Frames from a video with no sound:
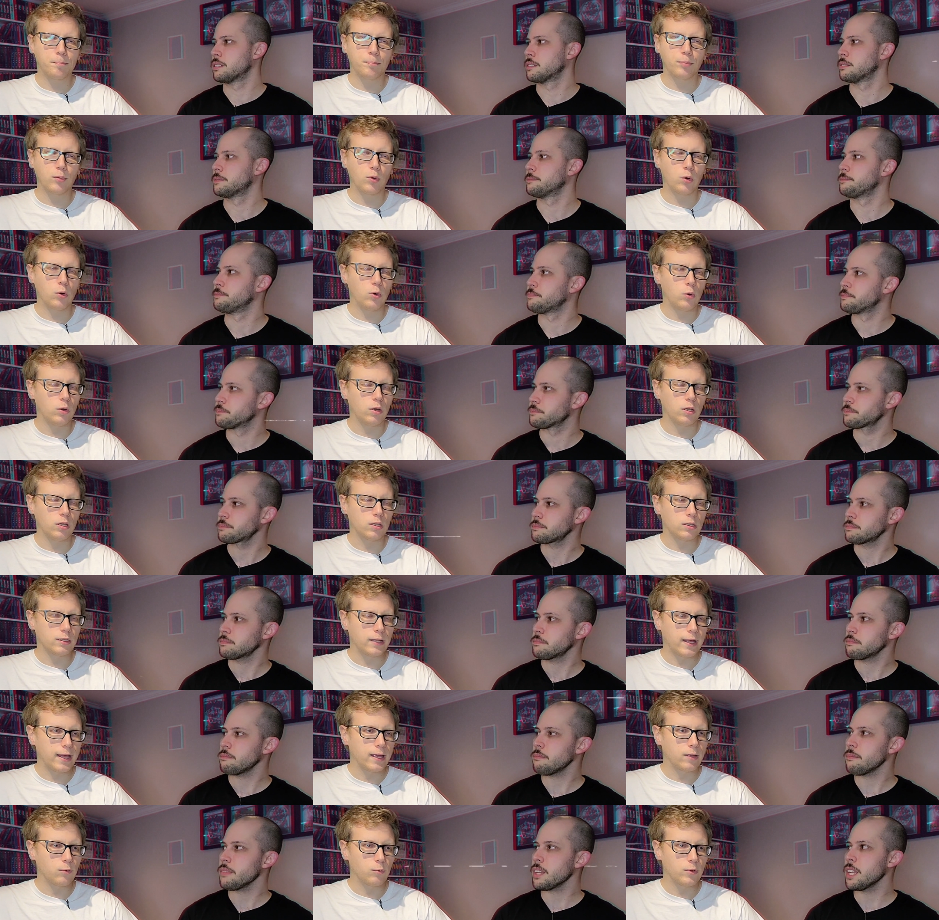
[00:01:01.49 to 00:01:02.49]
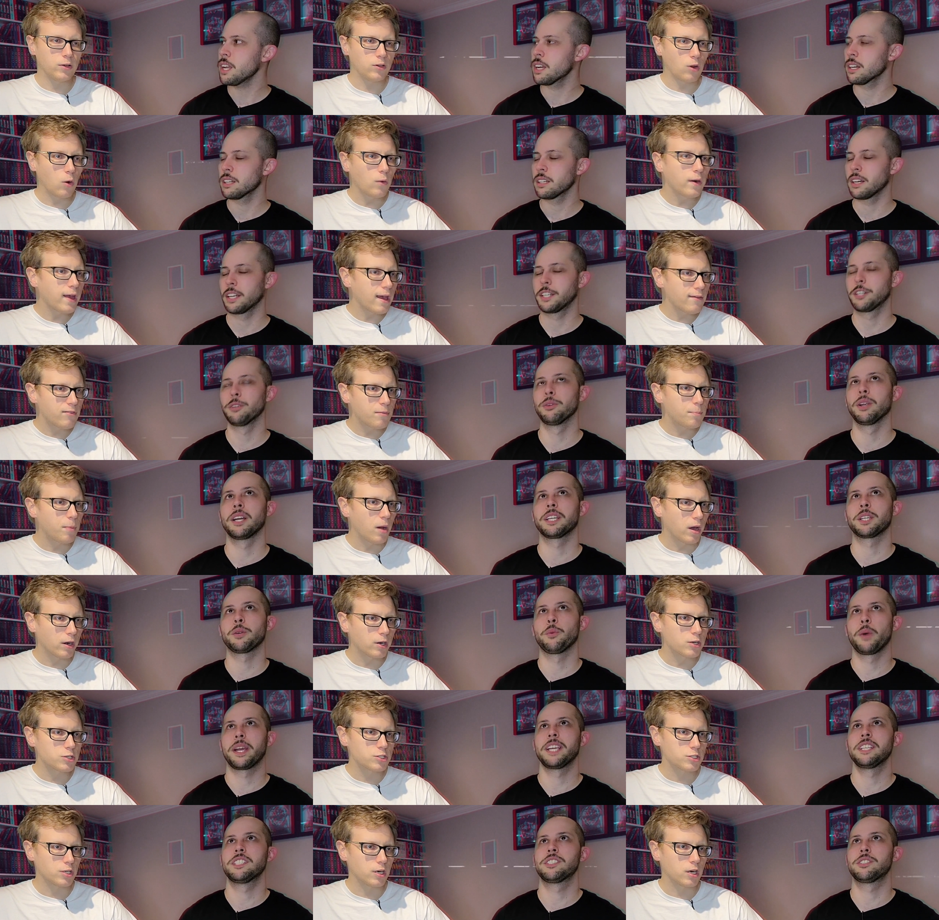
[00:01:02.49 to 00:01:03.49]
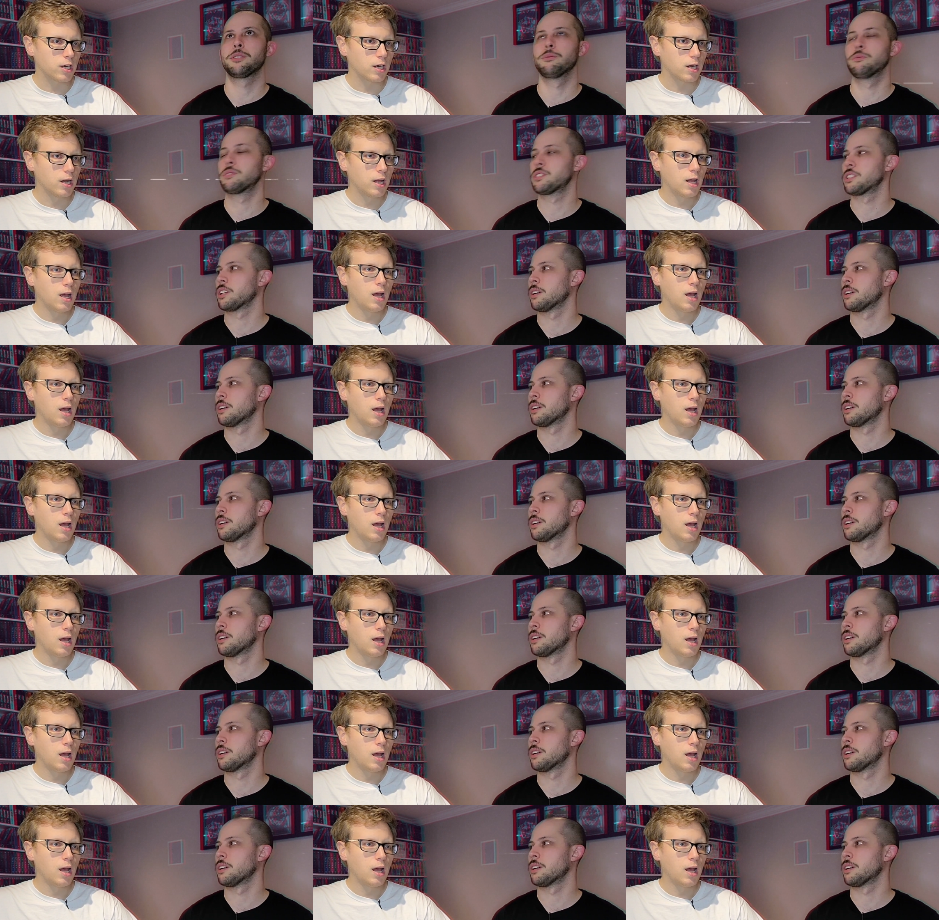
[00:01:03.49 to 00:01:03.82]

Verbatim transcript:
Speaker 1: Brutal. Like we don't I have do a like Punisher. Suits